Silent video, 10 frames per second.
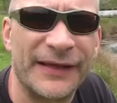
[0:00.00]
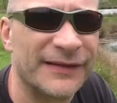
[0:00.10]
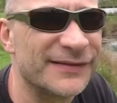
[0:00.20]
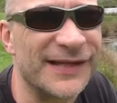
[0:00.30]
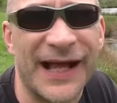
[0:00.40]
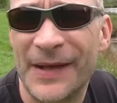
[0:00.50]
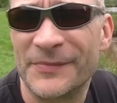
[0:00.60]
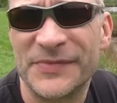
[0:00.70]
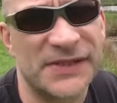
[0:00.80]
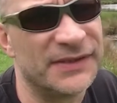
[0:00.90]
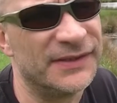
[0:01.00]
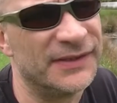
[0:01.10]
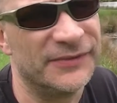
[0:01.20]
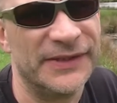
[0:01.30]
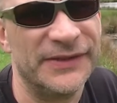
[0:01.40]
There's
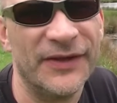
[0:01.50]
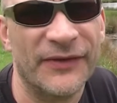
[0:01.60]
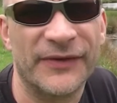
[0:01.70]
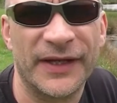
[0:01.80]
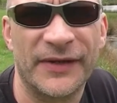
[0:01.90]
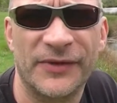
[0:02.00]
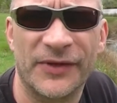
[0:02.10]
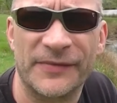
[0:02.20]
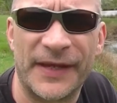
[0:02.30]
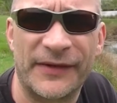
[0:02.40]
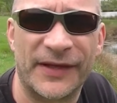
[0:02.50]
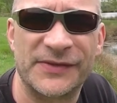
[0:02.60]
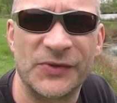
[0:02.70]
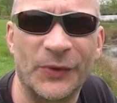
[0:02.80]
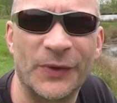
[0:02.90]
absolutely nothing going on up there
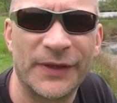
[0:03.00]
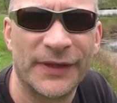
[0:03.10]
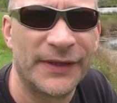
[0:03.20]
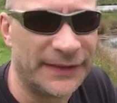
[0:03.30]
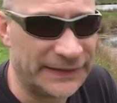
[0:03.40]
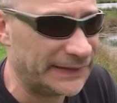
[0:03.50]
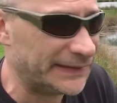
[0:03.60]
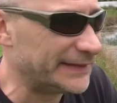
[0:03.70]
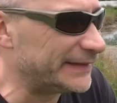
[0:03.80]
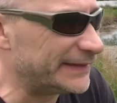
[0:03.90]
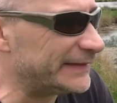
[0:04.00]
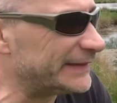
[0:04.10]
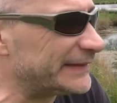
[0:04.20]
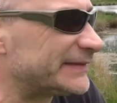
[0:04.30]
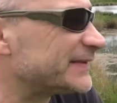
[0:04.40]
at all.
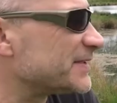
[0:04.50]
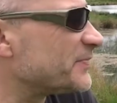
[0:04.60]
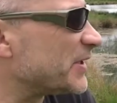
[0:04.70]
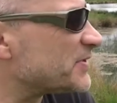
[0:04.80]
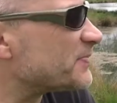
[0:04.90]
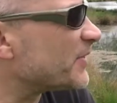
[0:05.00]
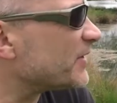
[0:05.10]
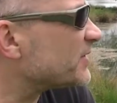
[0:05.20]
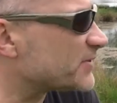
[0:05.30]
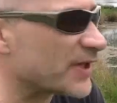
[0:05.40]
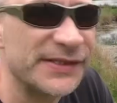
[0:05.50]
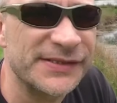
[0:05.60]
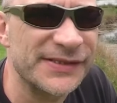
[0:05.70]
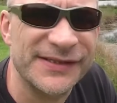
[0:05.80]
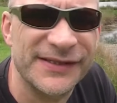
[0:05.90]
It's a bit
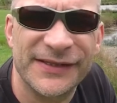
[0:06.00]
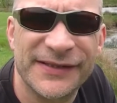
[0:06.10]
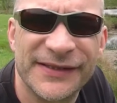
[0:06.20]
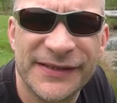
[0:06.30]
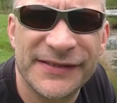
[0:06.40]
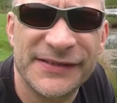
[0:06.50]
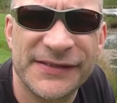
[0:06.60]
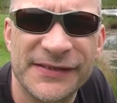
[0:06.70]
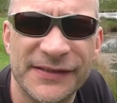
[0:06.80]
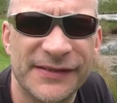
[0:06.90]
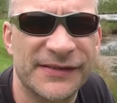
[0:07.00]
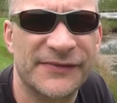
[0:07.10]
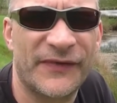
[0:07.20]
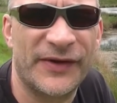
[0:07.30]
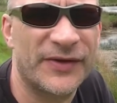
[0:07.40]
strange. It's
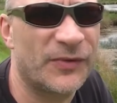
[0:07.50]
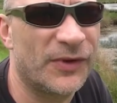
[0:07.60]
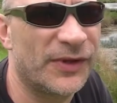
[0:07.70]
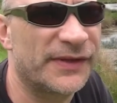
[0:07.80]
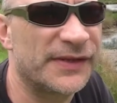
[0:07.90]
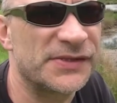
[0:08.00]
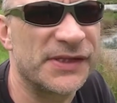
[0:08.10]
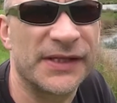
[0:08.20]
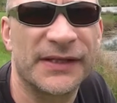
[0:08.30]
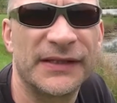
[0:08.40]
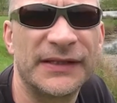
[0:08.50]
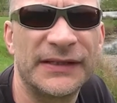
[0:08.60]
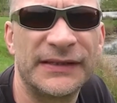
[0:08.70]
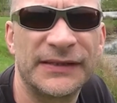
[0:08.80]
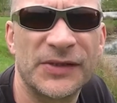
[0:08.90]
very quiet this year
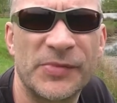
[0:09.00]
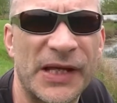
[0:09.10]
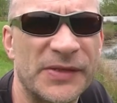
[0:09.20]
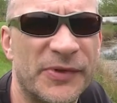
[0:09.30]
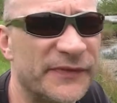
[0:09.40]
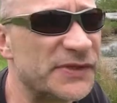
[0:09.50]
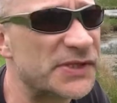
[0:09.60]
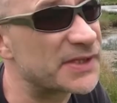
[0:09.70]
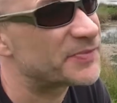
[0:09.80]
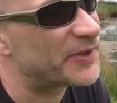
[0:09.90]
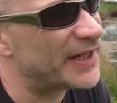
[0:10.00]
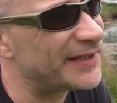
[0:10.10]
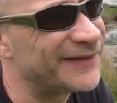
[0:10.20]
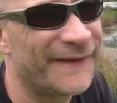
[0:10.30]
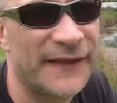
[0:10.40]
compared to previous years, but then
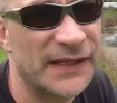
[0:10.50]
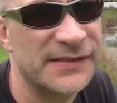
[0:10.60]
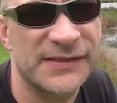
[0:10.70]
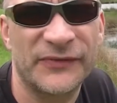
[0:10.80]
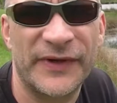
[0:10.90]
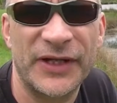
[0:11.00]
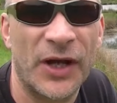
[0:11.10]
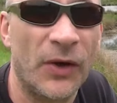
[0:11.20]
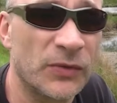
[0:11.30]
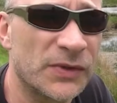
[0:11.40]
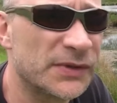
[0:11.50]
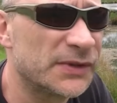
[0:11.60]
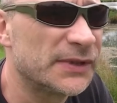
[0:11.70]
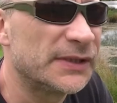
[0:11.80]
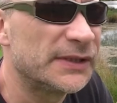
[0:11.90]
it's still very cold
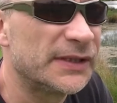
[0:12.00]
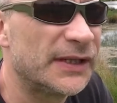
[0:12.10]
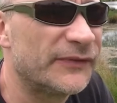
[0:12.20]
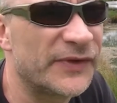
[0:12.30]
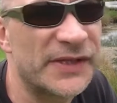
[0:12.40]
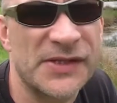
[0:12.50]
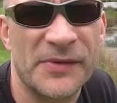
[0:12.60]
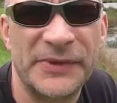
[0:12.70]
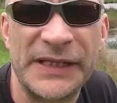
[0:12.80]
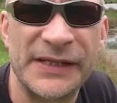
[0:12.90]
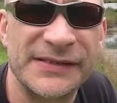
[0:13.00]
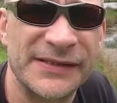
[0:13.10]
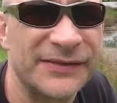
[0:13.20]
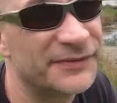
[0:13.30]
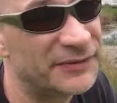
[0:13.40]
for the time of year,
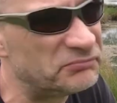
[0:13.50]
so